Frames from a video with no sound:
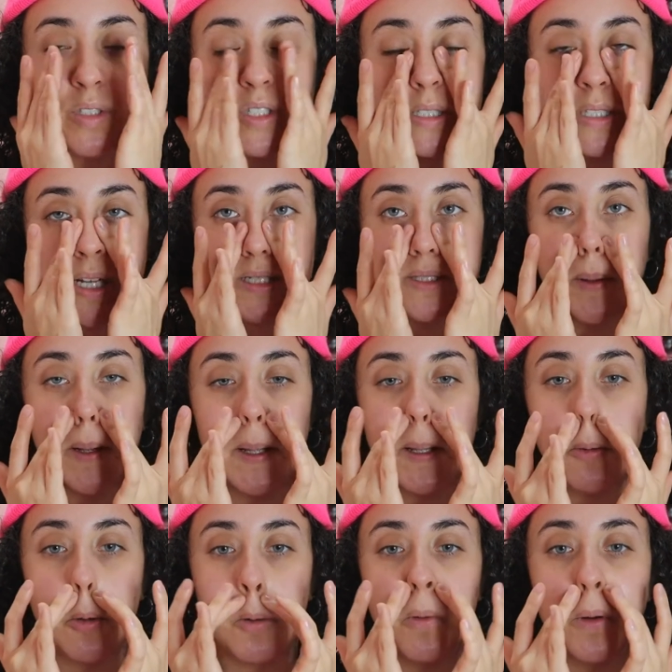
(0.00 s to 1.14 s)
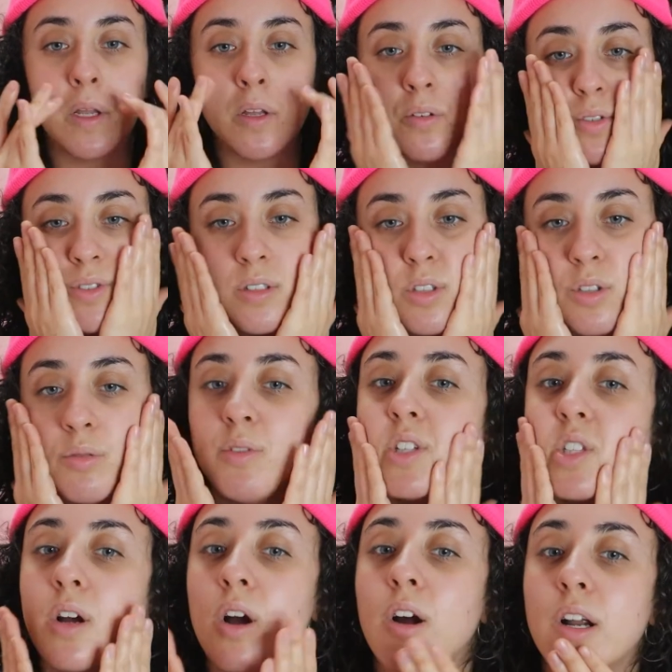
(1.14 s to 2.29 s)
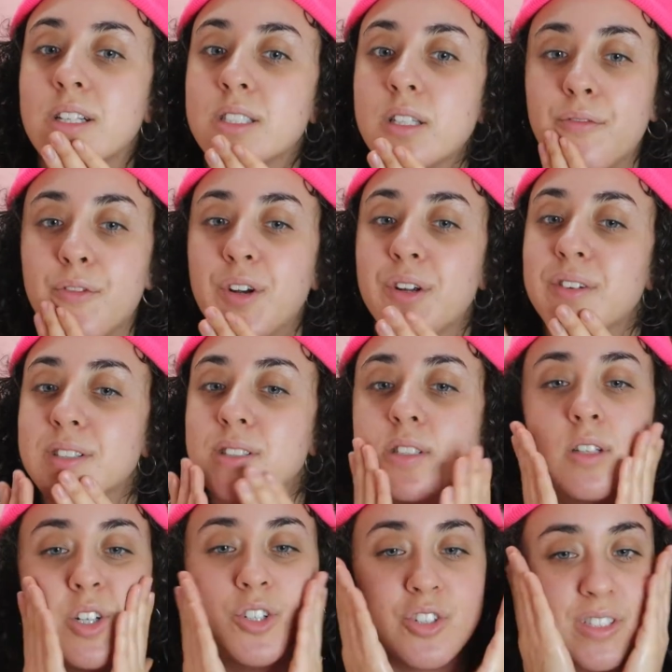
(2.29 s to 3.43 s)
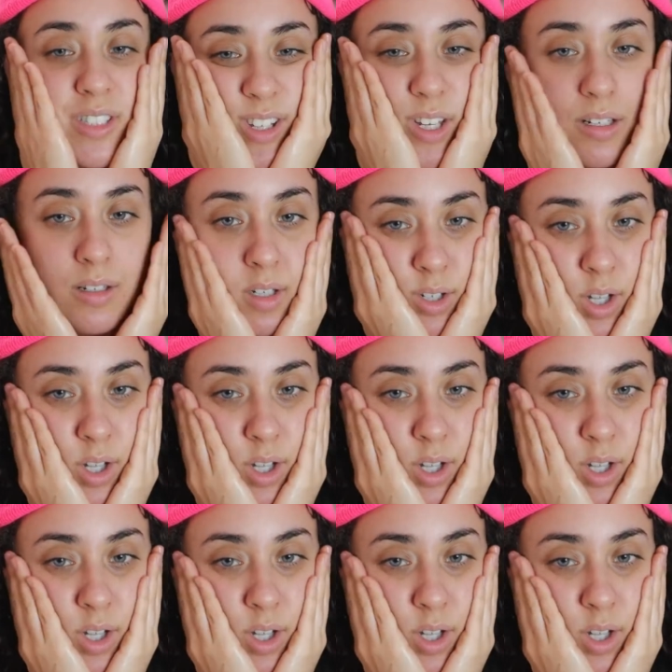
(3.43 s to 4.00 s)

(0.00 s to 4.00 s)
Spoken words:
which is nice because you don't want to use too much harsh fragrances on your skin.